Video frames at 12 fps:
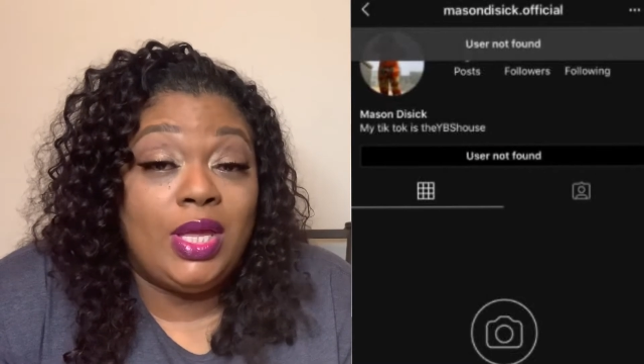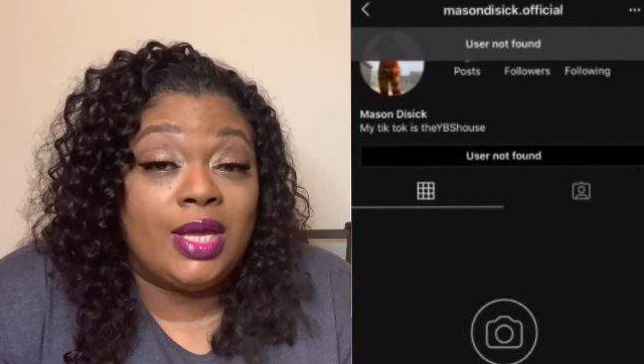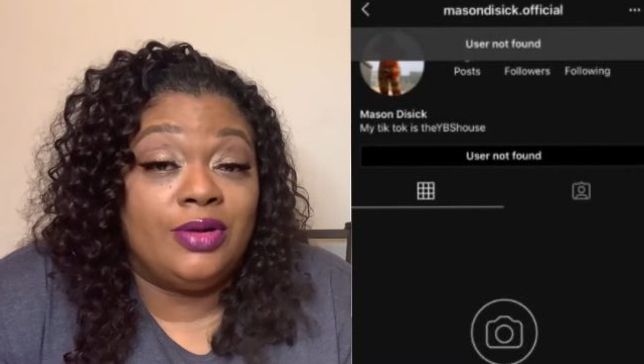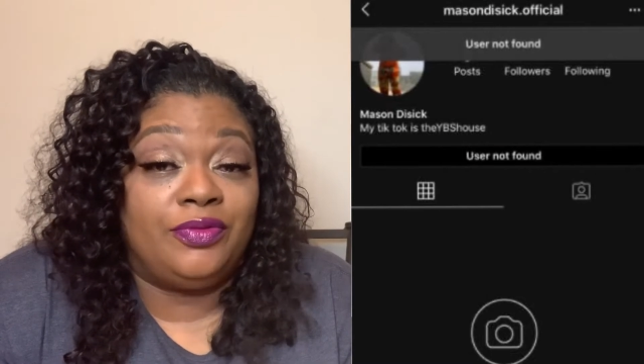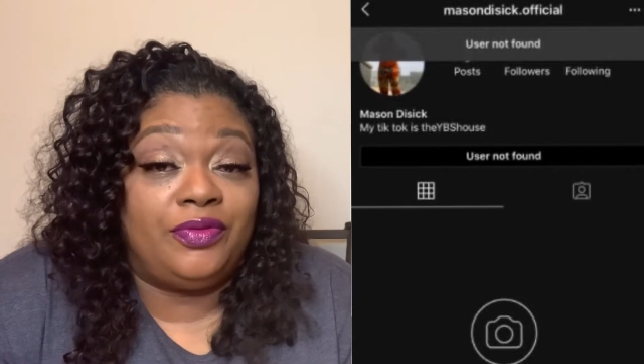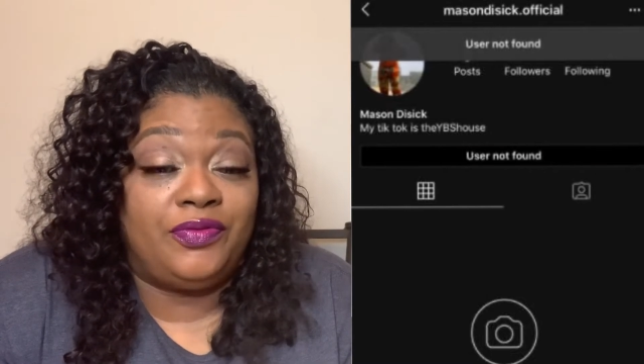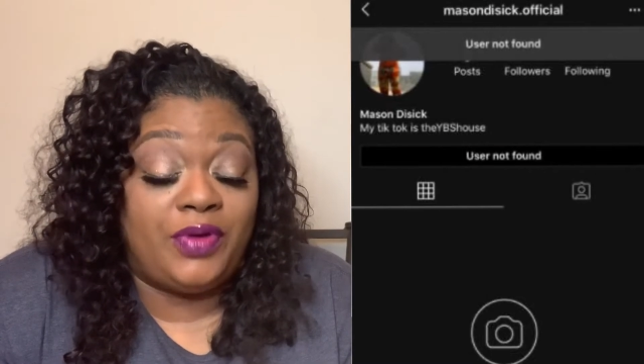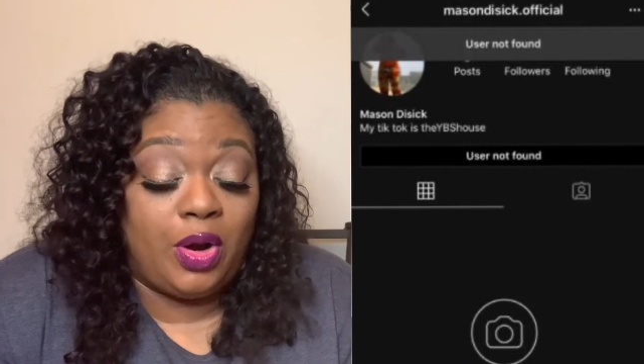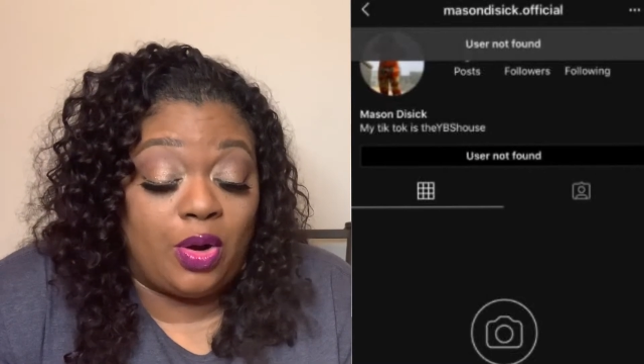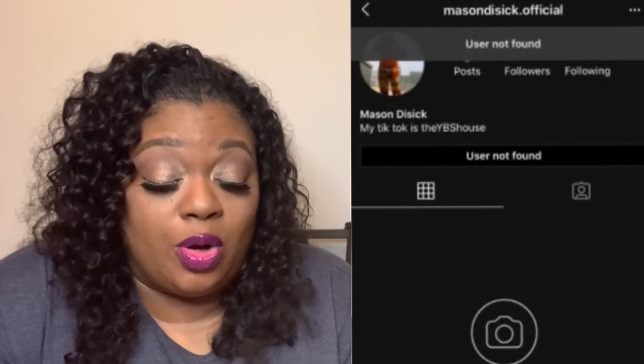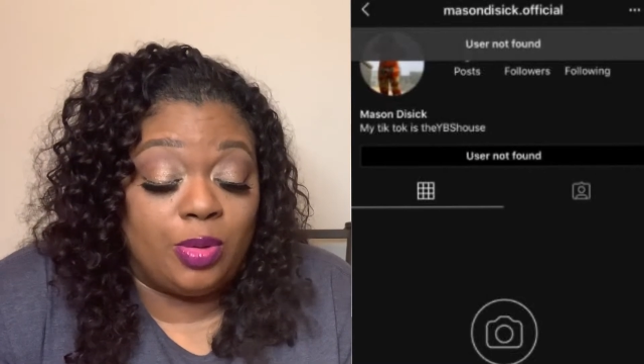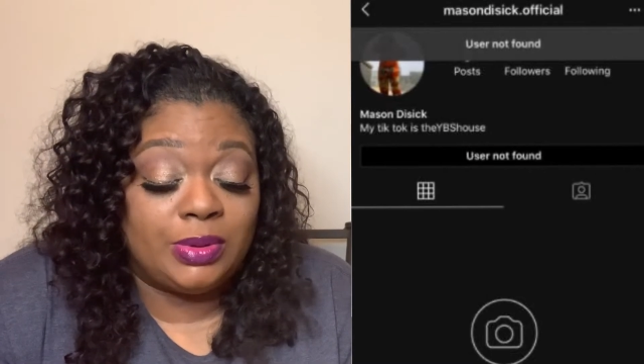
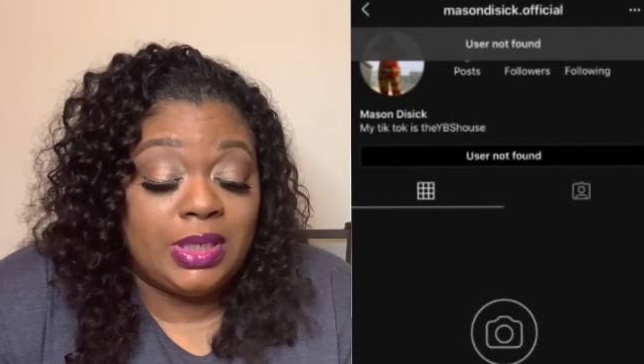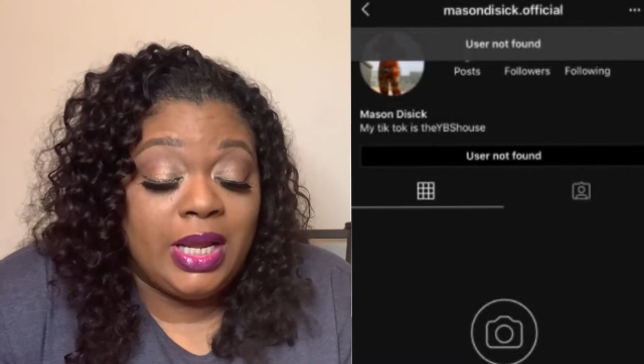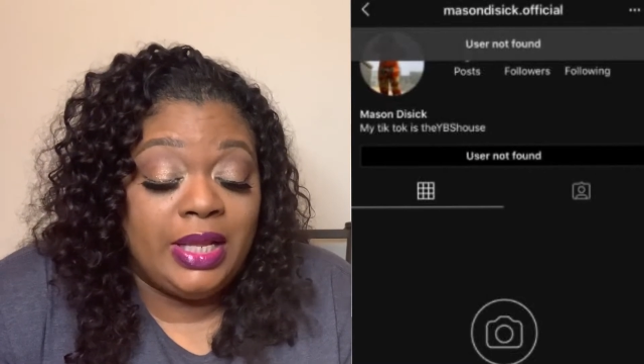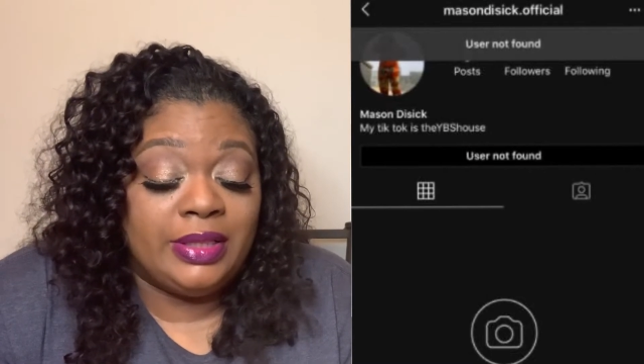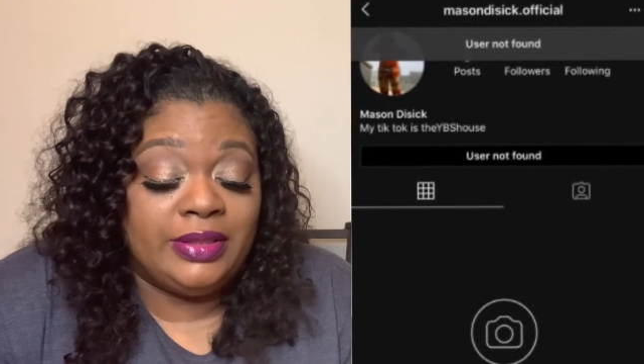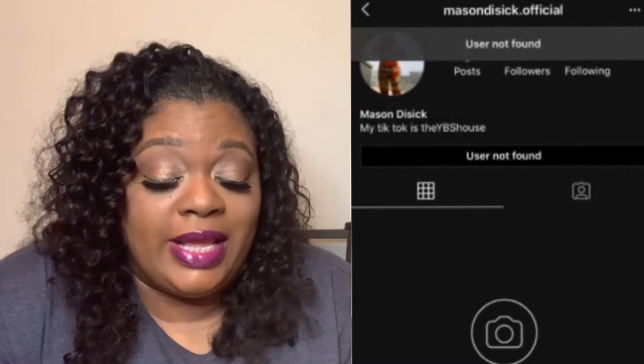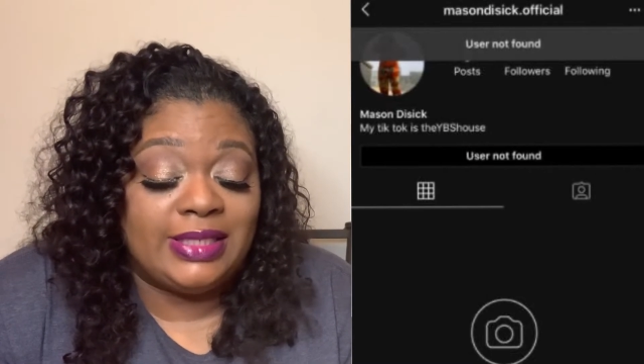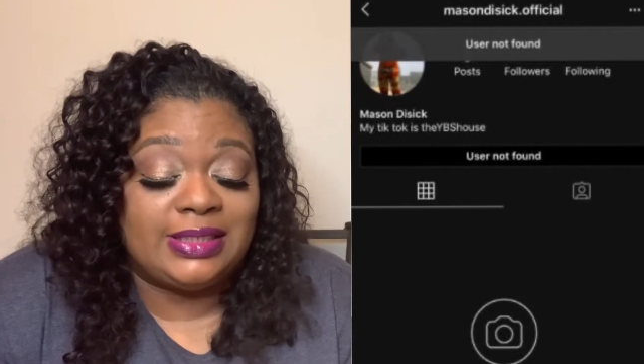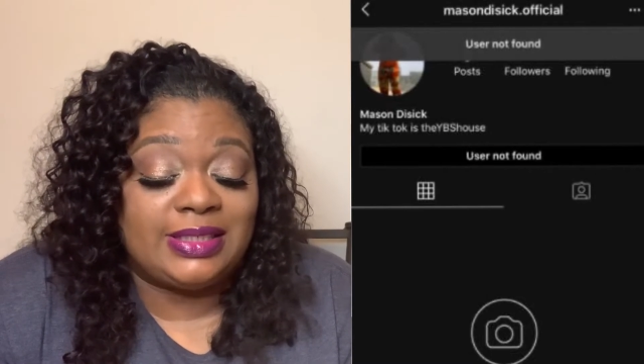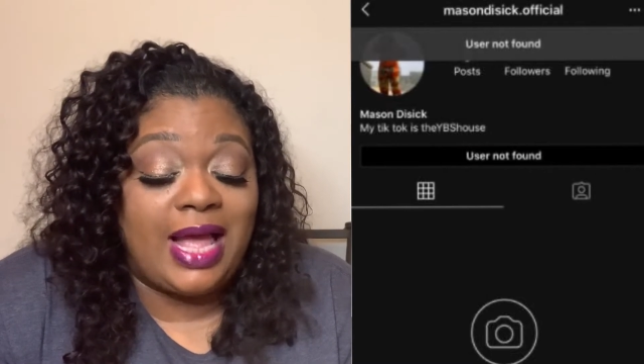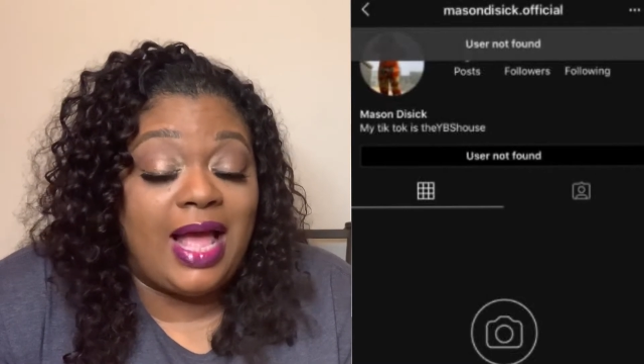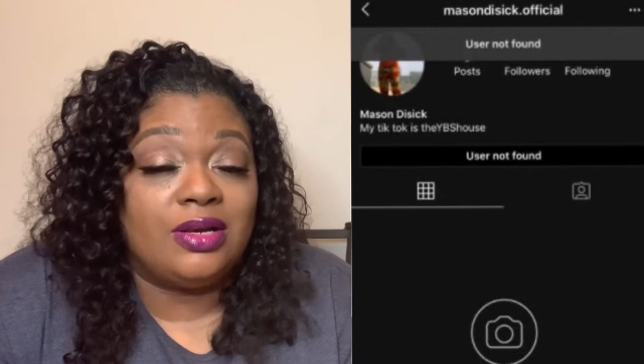confirmed that
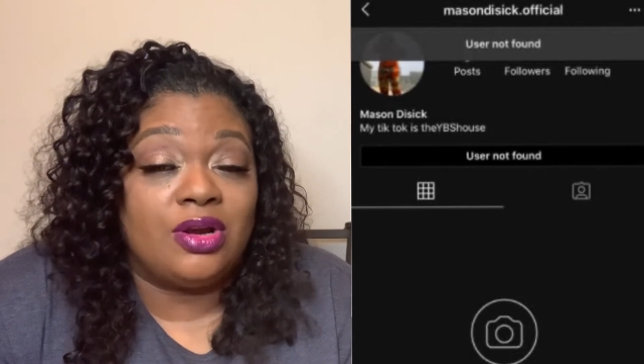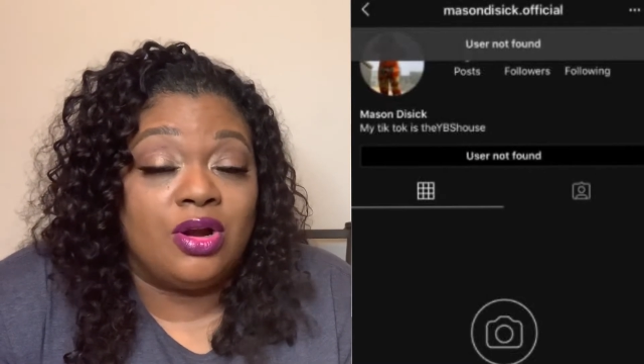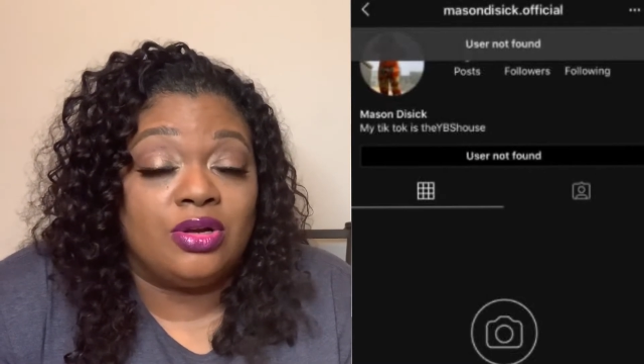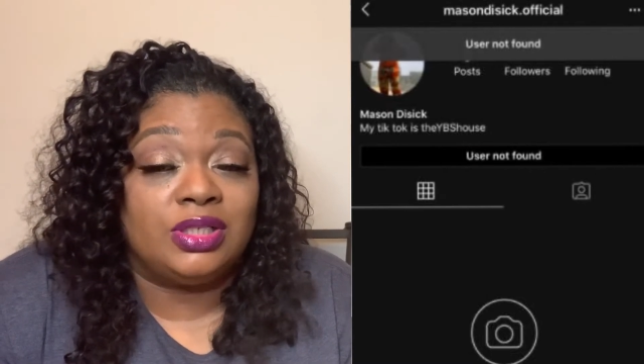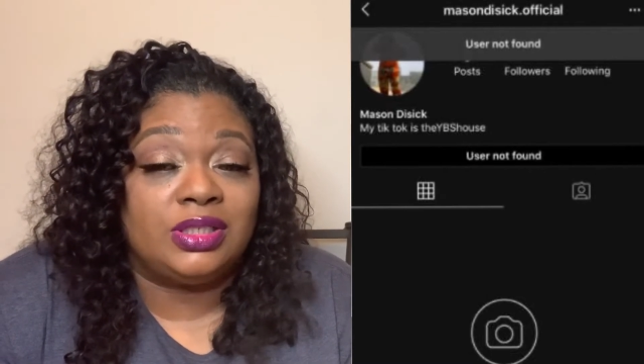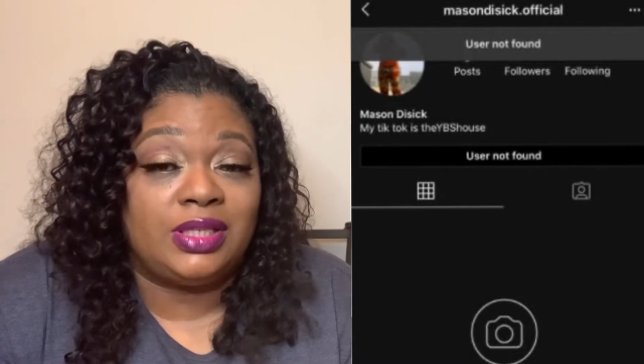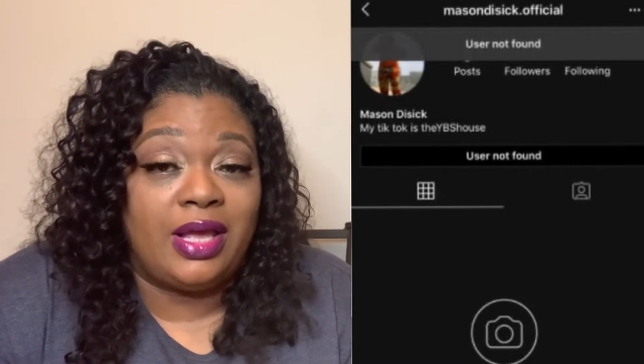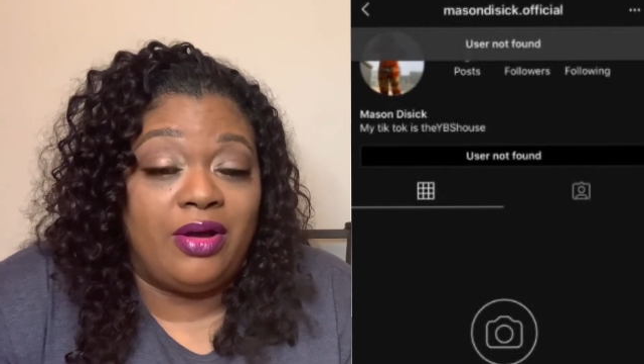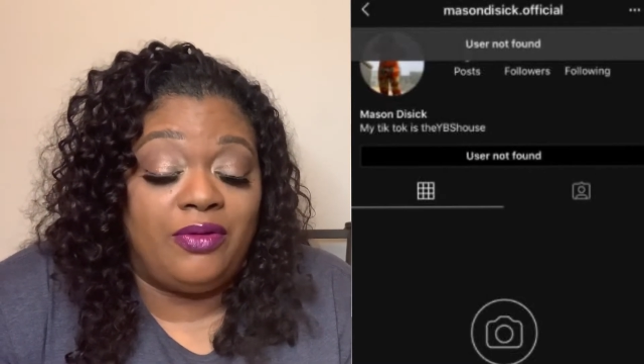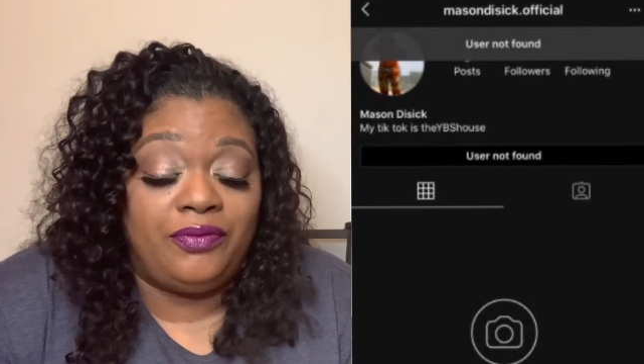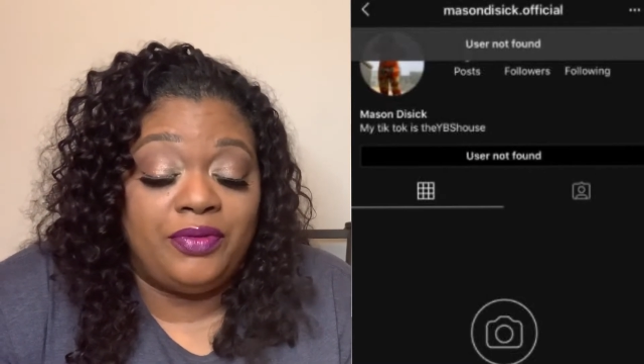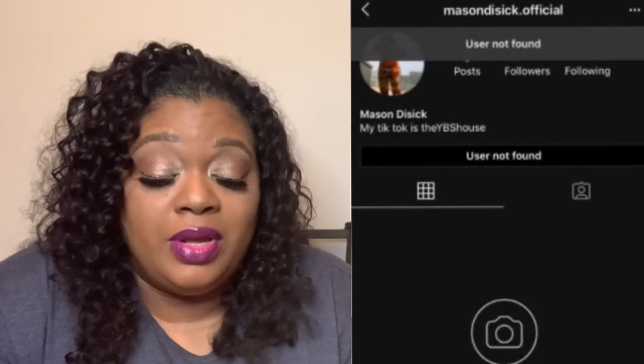Scott and herself